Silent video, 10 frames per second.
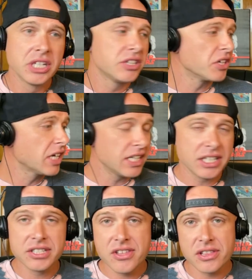They're getting
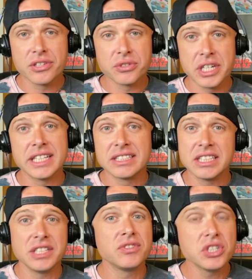into the little kids'
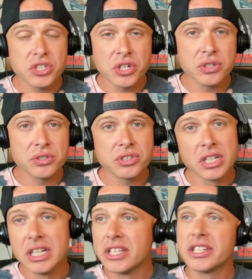T V shows.
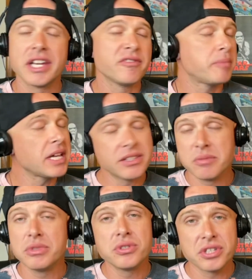They've been in the
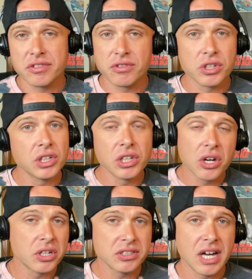music for a
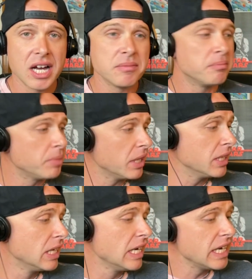long time,
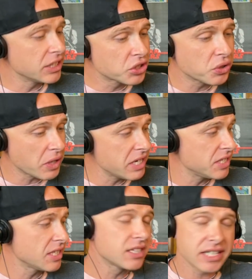but it's
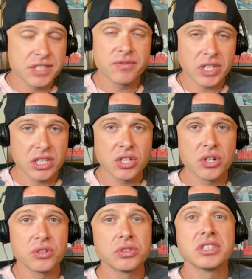crazy that this
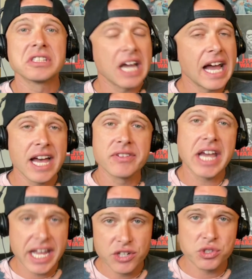video does not have an
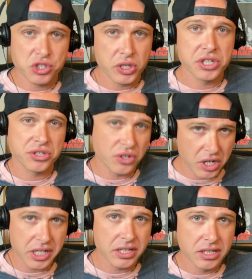age restriction
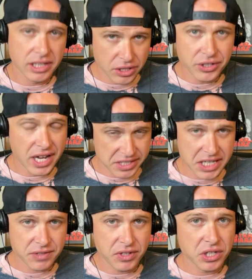on it. Lil Nas
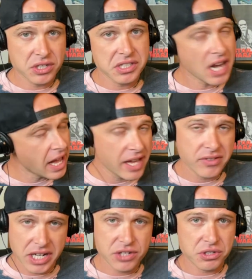X video does not have
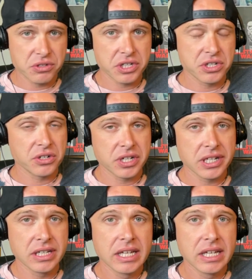an age restriction on it.